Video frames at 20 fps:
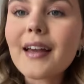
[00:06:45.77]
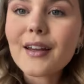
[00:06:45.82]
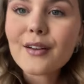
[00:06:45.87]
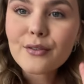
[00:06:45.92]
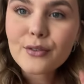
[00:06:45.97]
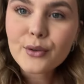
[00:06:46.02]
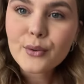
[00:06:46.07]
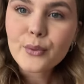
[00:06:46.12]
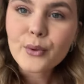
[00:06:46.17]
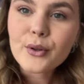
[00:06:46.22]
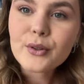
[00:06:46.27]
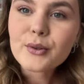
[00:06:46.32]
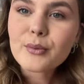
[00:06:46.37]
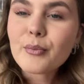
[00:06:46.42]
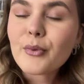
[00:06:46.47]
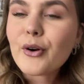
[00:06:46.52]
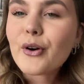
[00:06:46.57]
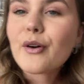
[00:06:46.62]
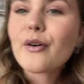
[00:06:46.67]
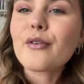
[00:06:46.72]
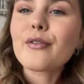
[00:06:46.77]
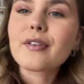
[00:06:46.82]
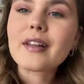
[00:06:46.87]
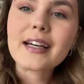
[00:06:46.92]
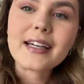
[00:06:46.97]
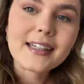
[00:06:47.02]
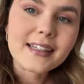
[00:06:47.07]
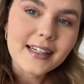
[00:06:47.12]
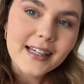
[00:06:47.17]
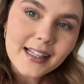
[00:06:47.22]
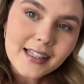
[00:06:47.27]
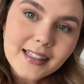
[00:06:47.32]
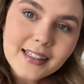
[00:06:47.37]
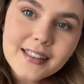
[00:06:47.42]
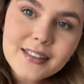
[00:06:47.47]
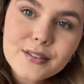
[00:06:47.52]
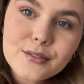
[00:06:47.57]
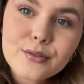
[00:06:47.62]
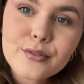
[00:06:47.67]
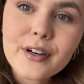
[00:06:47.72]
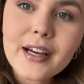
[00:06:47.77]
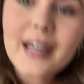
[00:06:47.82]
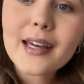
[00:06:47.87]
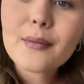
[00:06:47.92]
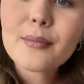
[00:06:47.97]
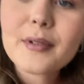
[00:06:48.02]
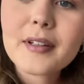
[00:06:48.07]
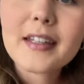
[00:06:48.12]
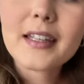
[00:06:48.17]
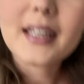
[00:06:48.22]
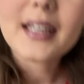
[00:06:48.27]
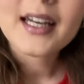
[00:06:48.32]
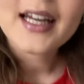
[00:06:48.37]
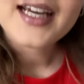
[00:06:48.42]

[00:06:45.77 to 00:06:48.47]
If you want more of like an elegant vibe, then